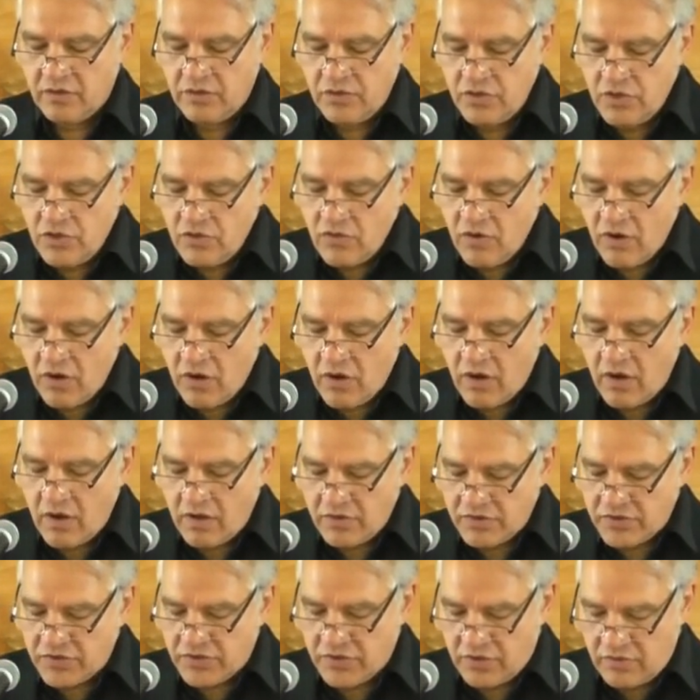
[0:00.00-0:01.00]
you
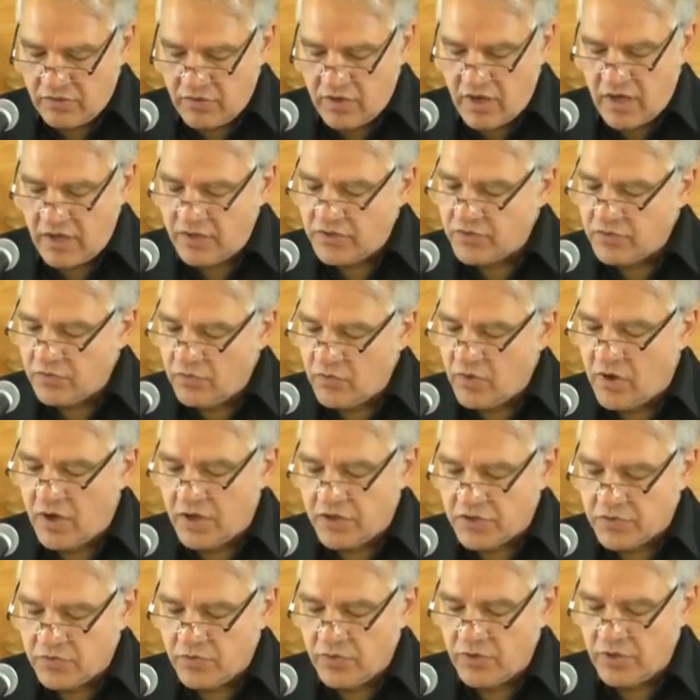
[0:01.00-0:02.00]
also ought to
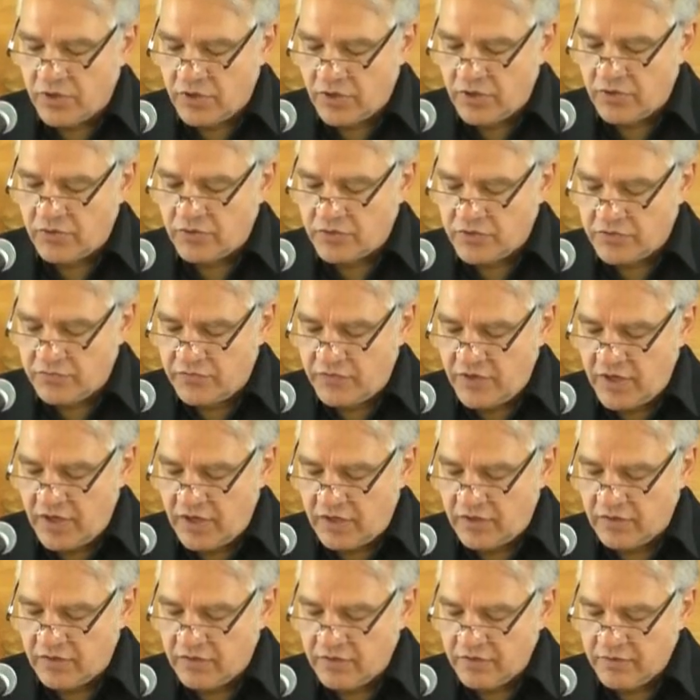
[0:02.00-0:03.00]
wash one another's
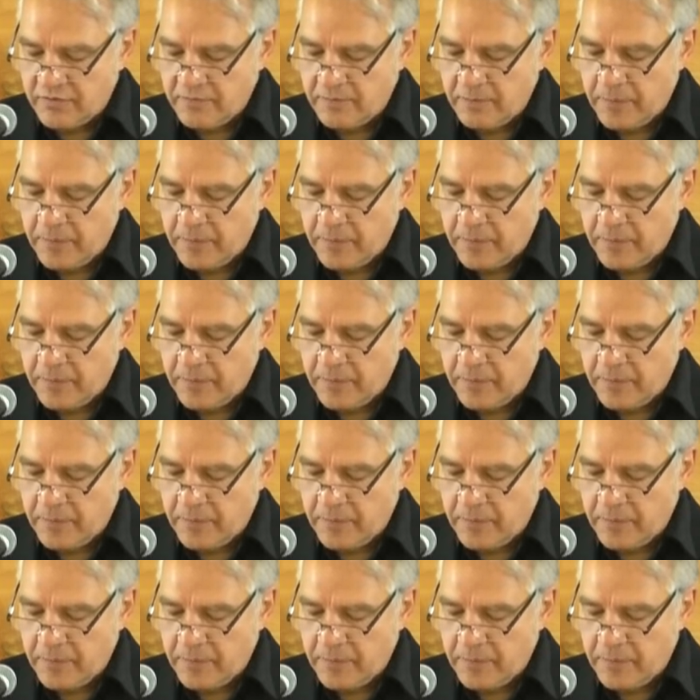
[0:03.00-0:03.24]
feet.